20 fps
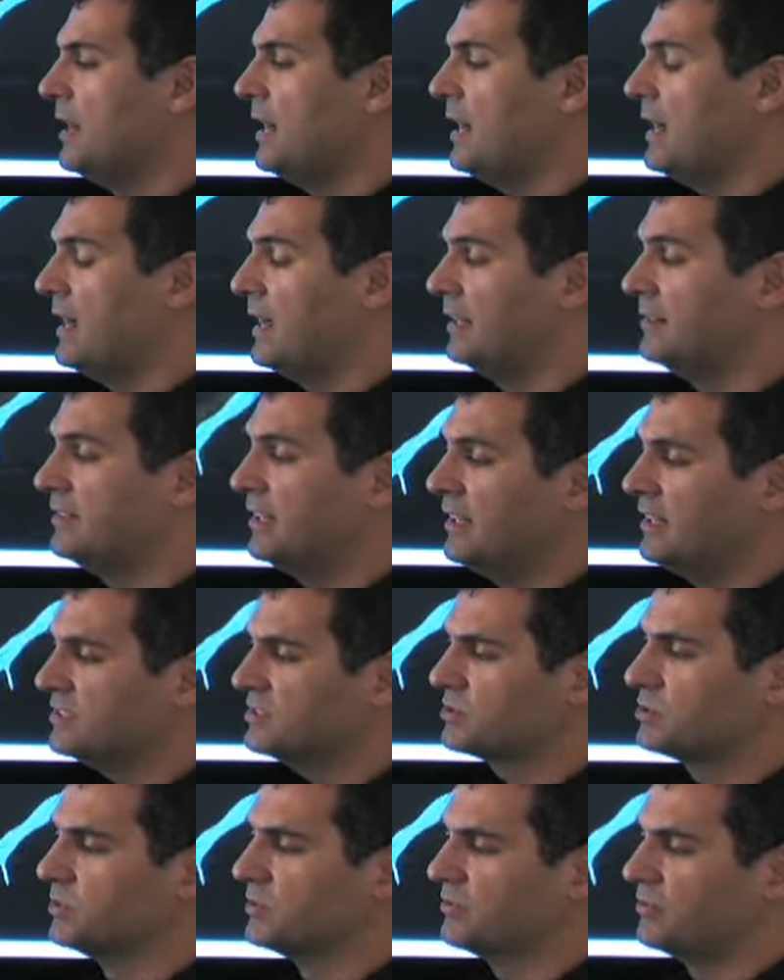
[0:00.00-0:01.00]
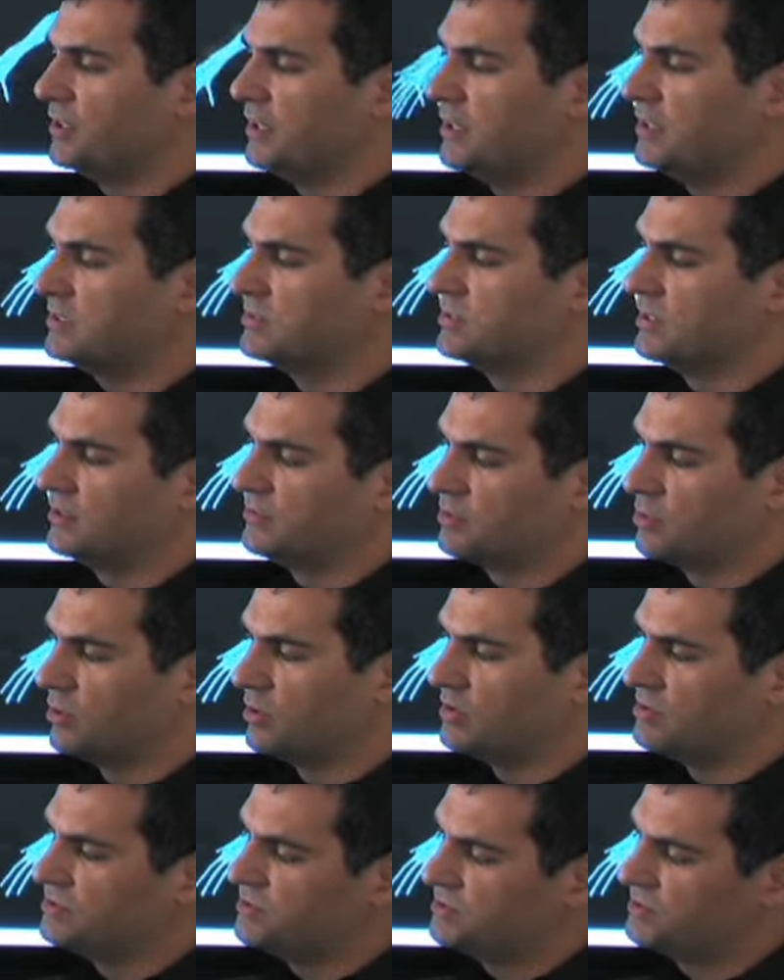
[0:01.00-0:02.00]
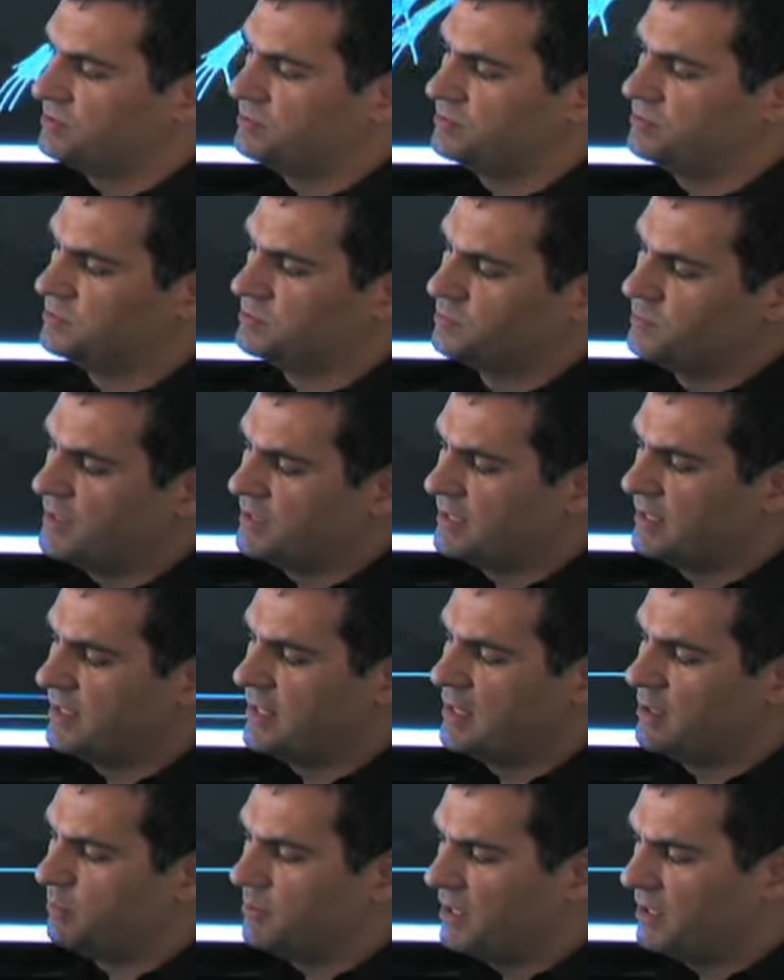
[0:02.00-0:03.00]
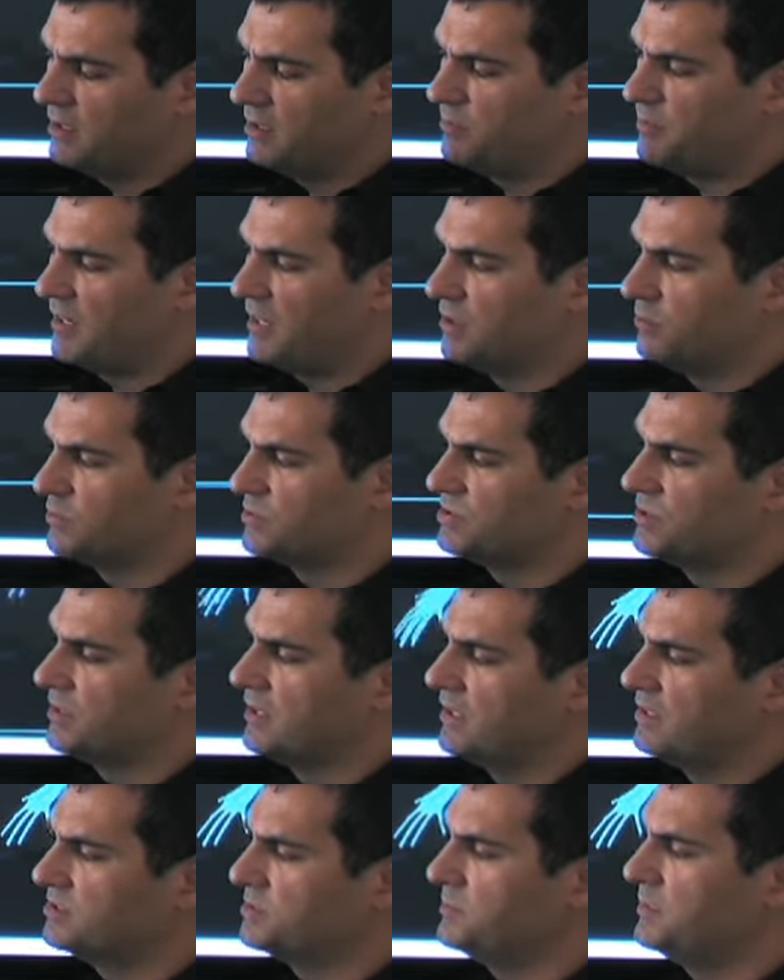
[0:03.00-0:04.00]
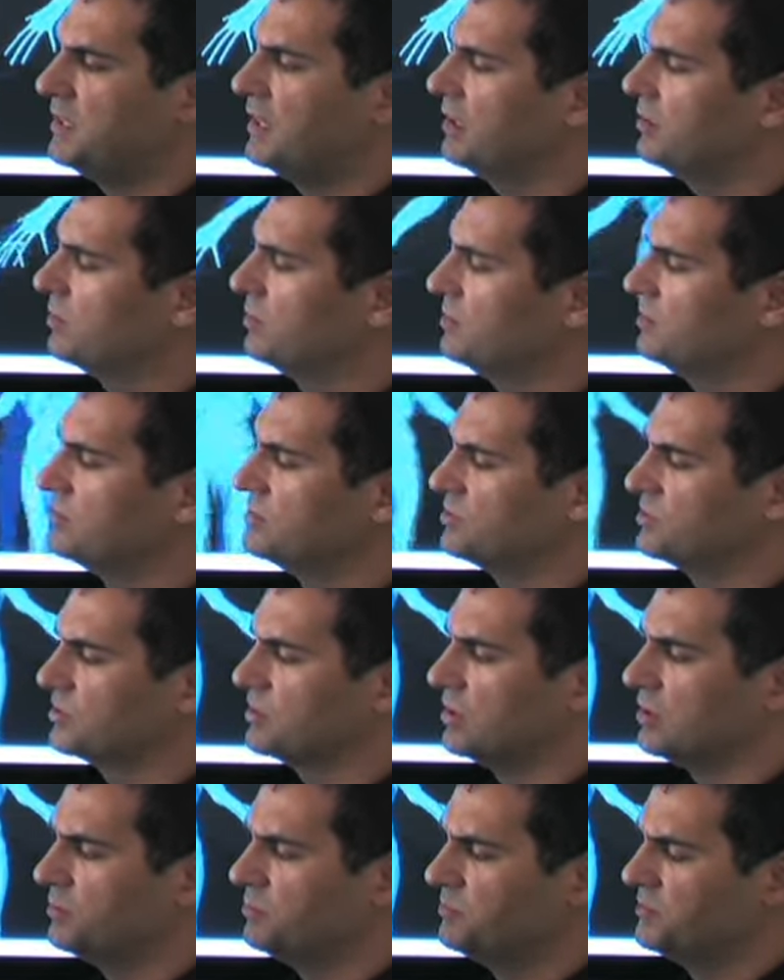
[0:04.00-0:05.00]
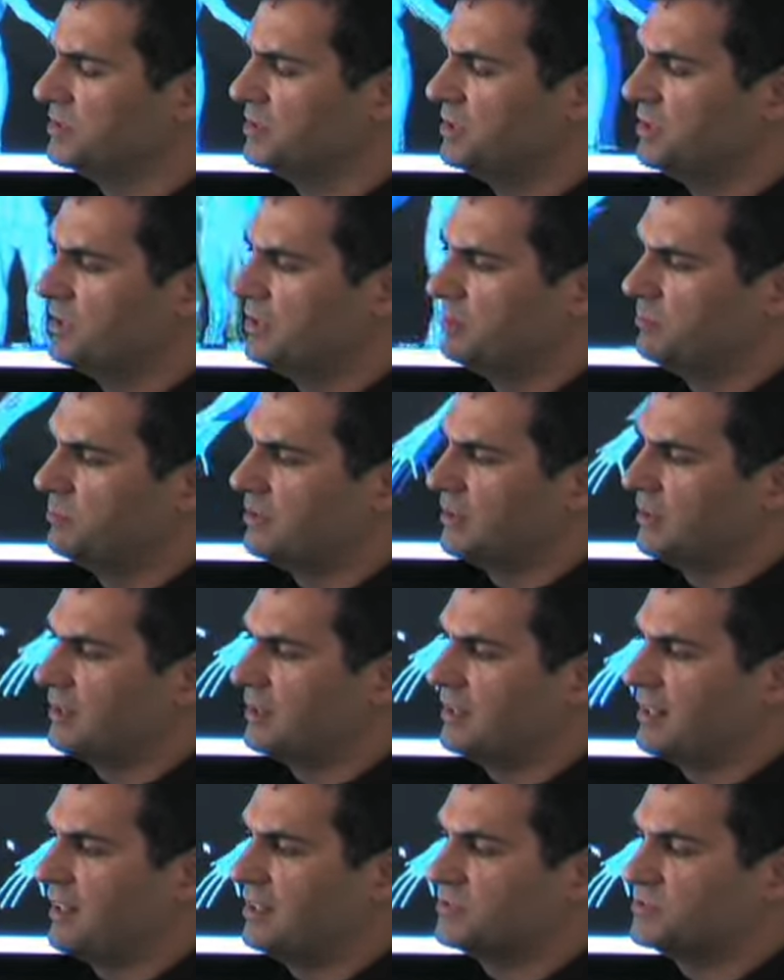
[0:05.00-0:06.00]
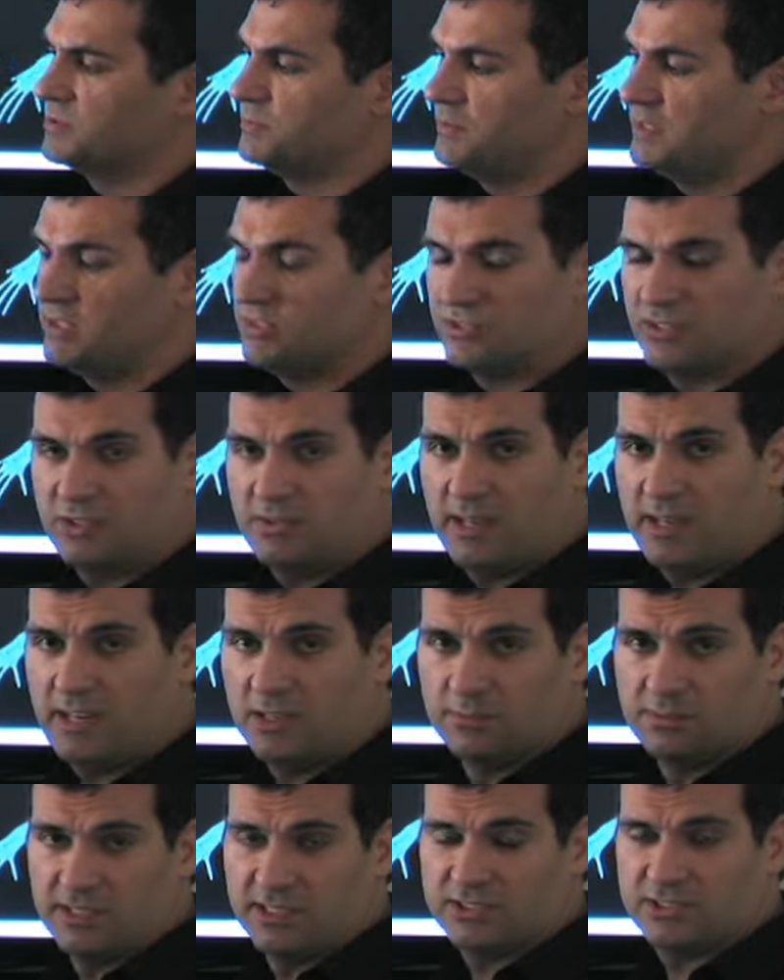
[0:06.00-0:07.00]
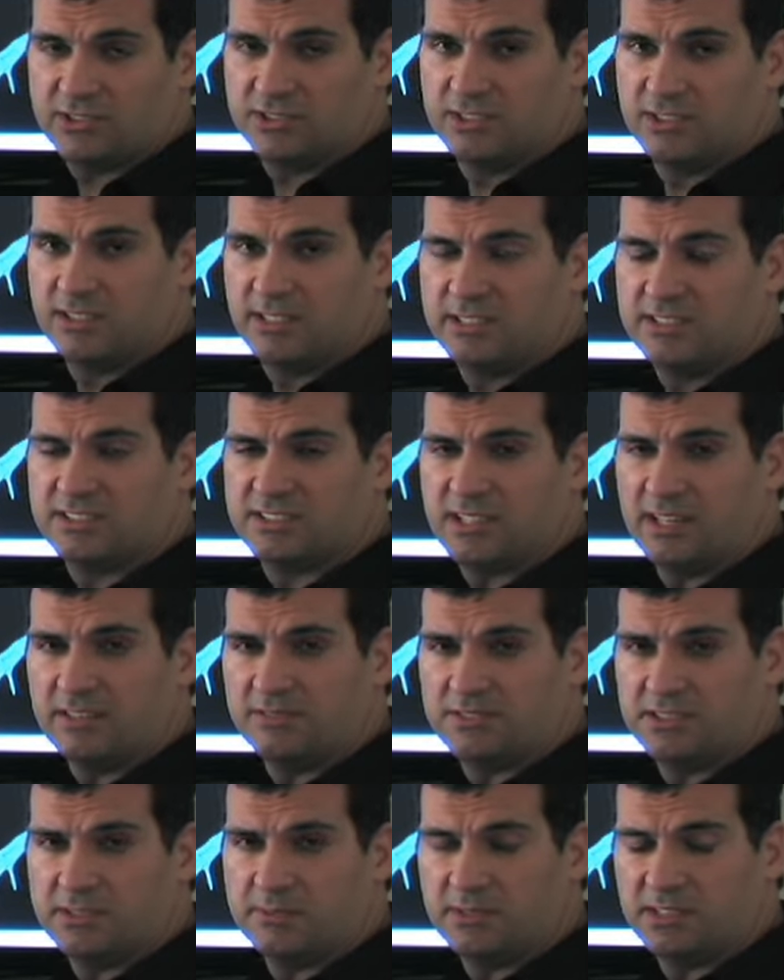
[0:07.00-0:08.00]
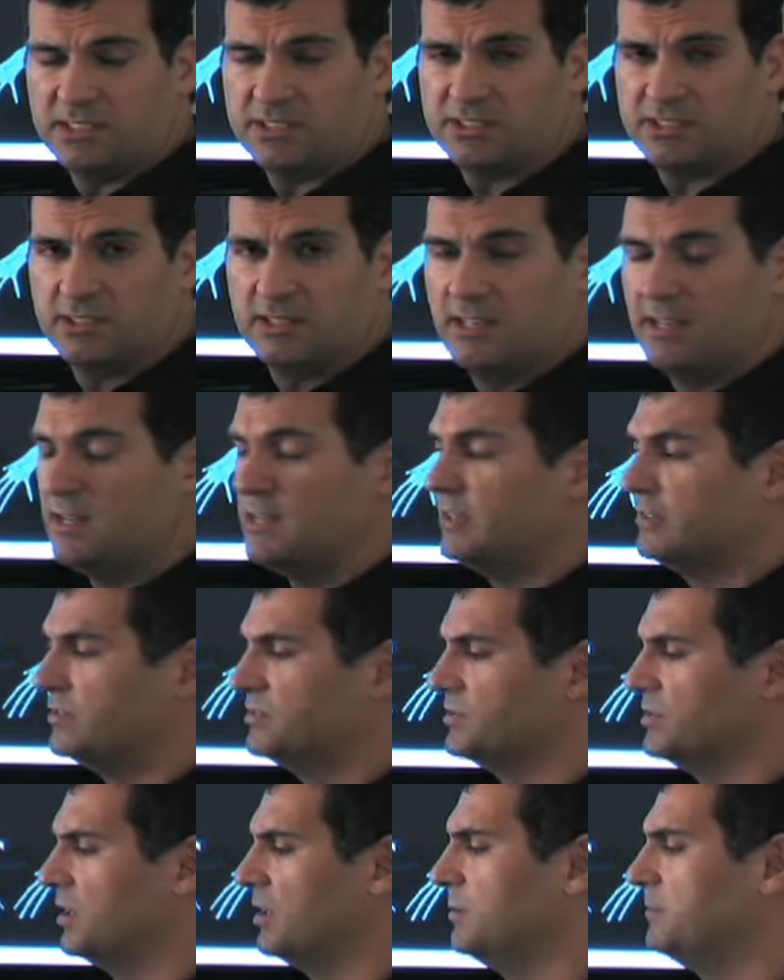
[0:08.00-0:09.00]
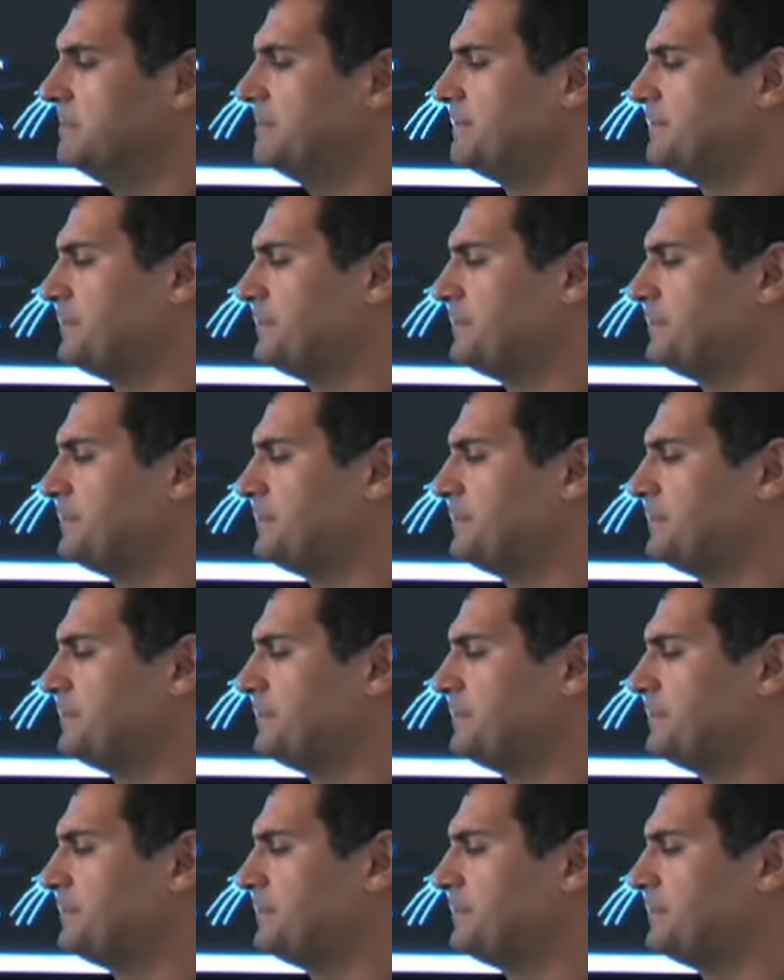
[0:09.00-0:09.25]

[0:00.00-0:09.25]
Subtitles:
And the next cool thing is that of course we can now polypaint, which allows me not only to sculpt, but it allows me to airbrush inside of ZBrush. So